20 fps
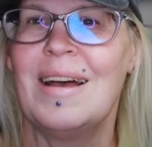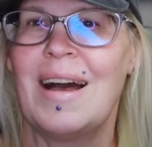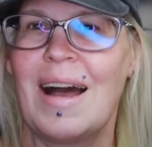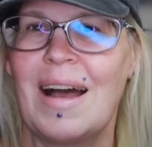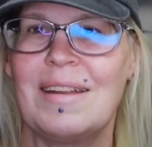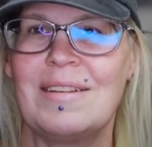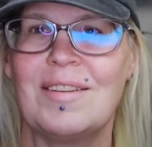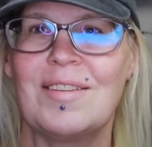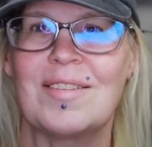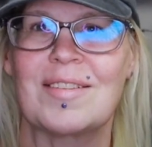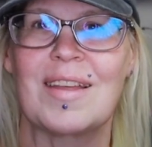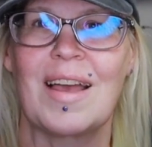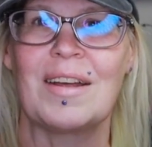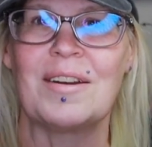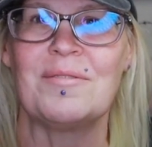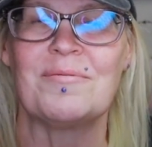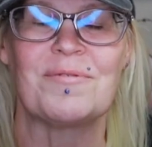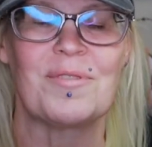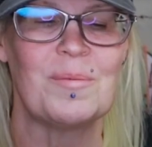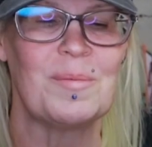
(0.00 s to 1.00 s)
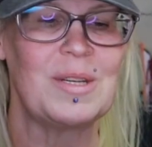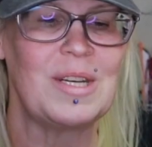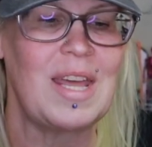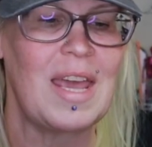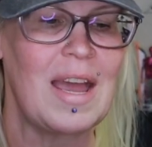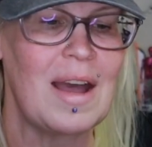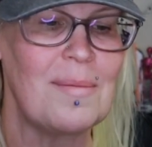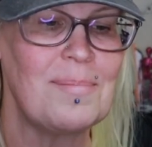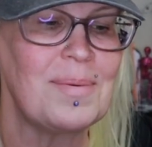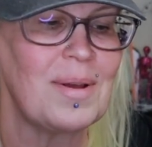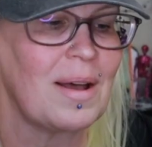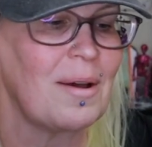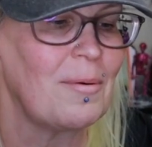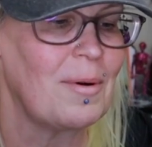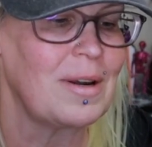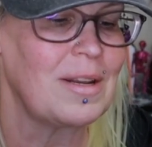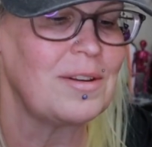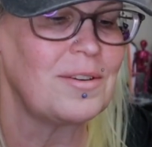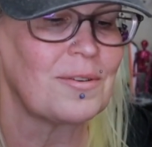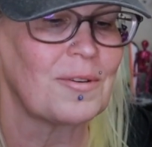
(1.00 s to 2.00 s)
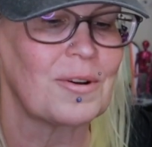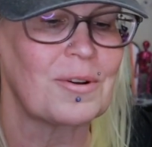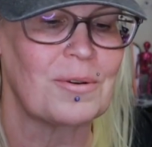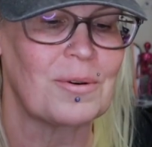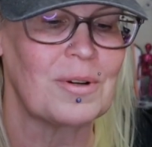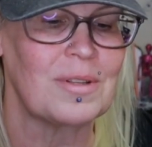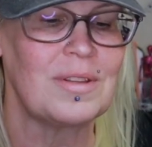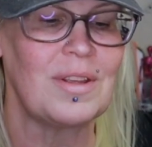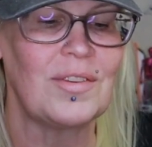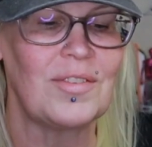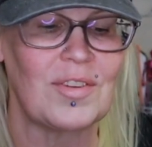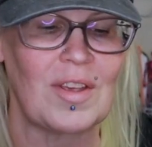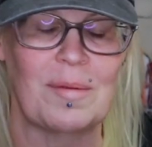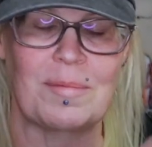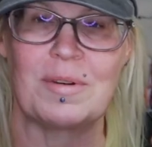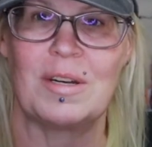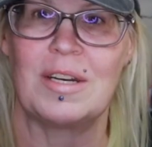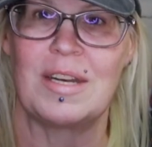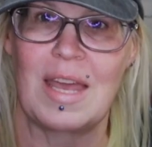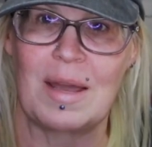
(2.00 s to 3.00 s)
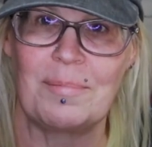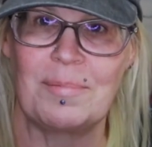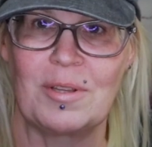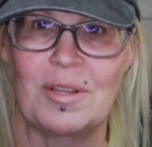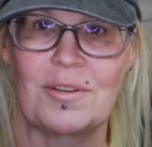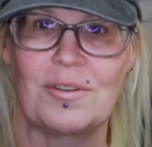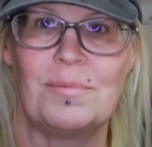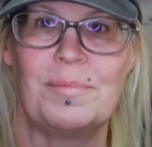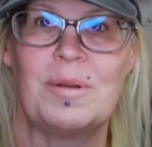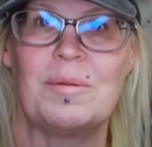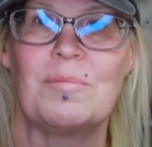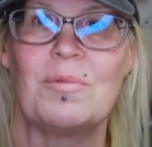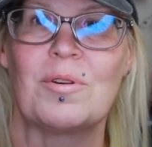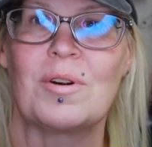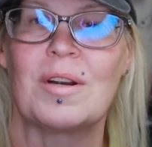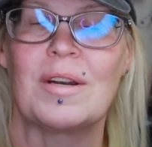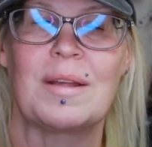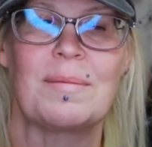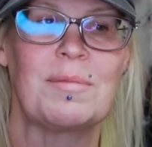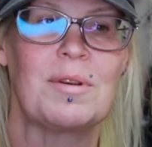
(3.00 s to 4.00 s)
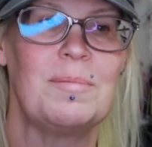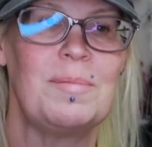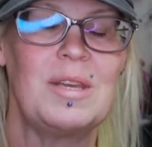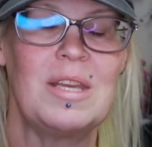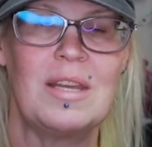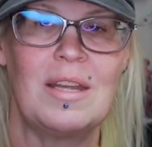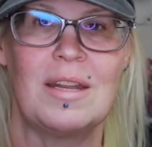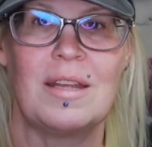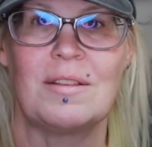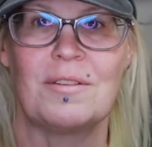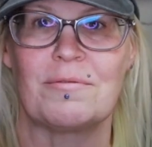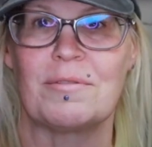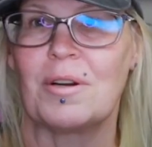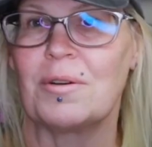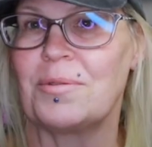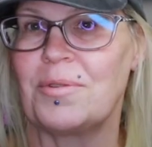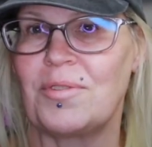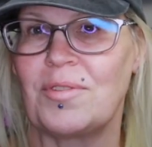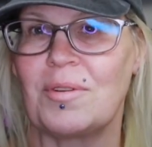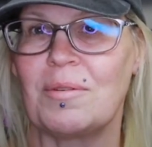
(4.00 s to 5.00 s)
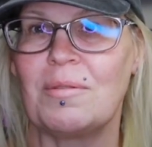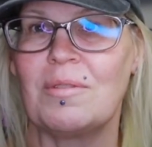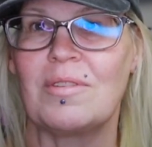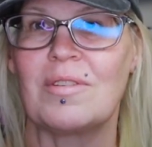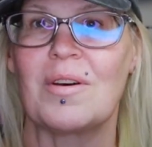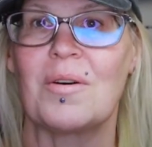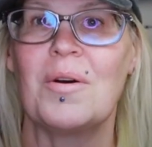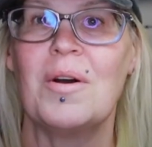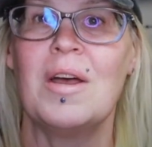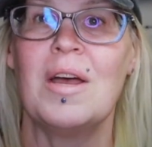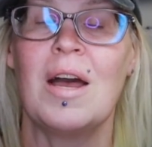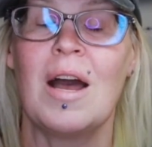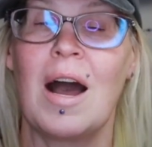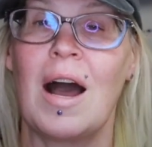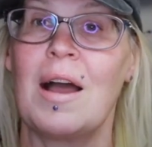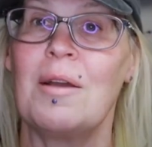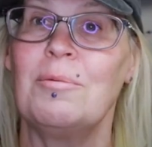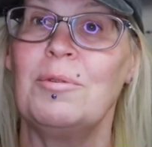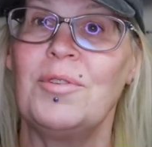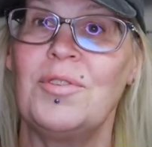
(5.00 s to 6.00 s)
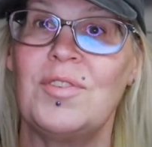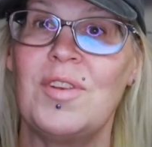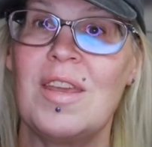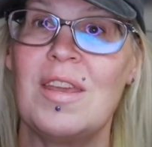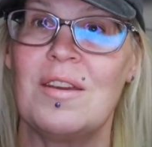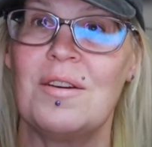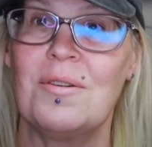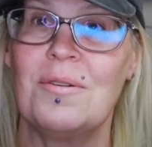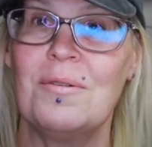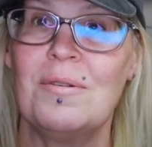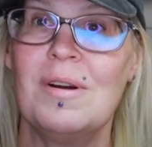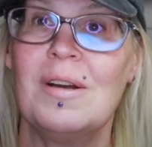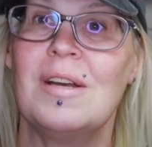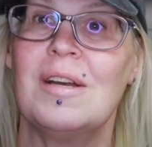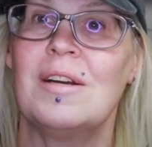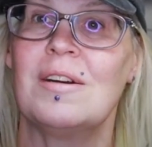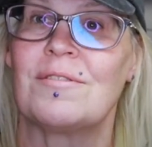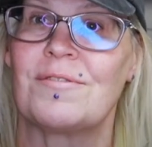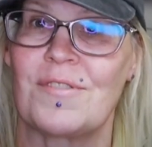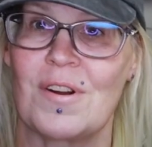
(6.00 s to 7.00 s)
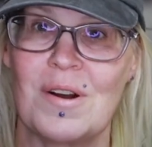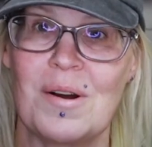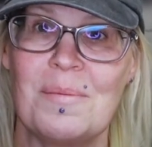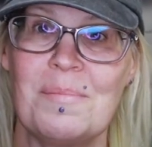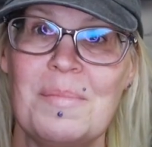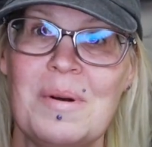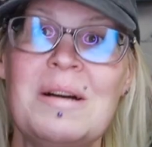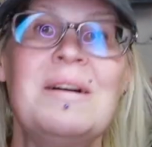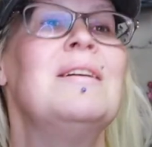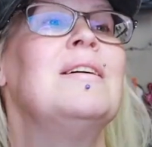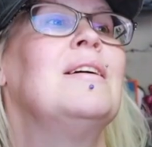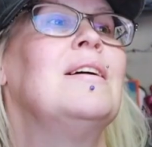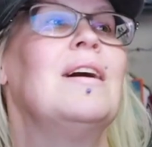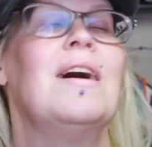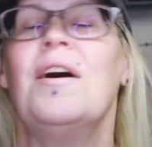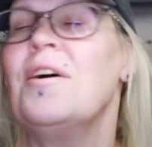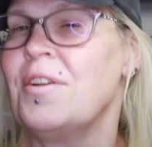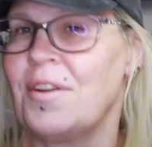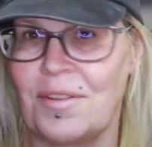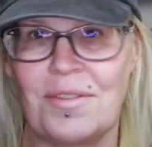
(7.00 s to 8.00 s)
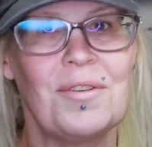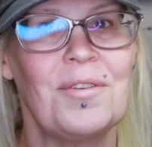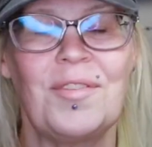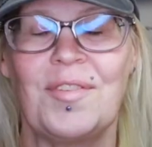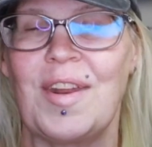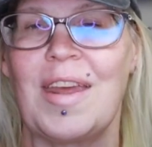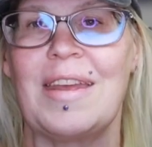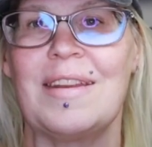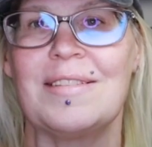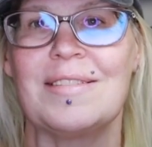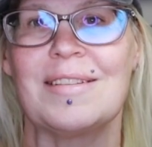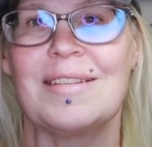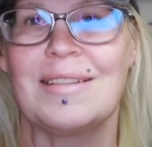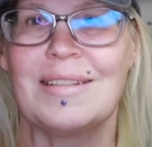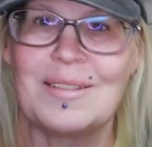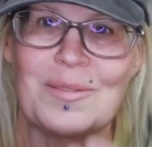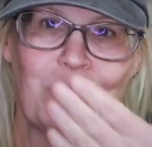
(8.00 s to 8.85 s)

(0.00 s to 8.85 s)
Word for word: I just got up from a nap. I wanted to record this. I'm going to nap a little bit more and I'm going to be hitting the road soon. So I will see you from another state.